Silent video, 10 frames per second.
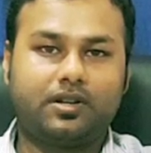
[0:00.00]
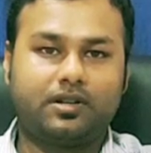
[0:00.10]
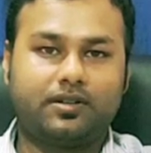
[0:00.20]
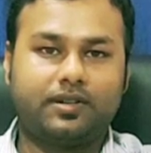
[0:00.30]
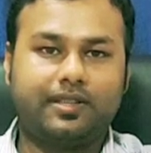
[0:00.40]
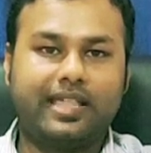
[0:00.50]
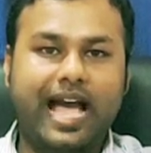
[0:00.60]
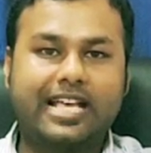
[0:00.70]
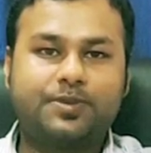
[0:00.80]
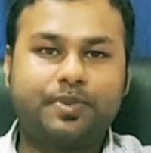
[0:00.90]
the
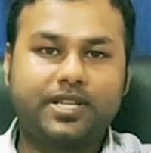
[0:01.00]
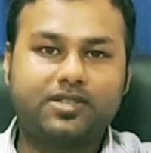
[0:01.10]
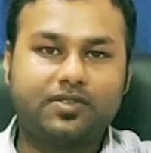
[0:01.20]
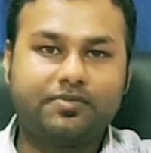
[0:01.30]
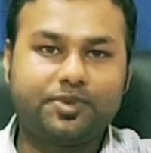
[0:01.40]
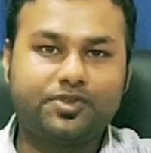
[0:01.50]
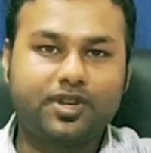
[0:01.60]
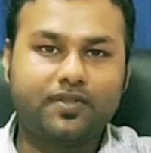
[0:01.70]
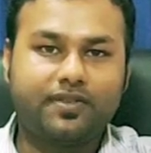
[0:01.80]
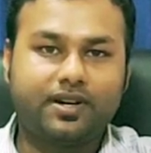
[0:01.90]
aspects of
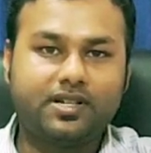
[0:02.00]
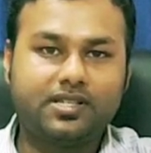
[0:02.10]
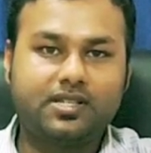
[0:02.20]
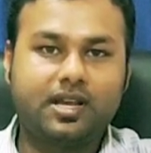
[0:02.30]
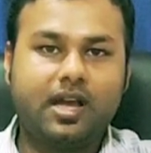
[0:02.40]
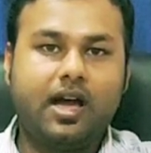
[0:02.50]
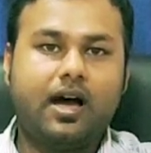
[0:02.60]
mutual funds,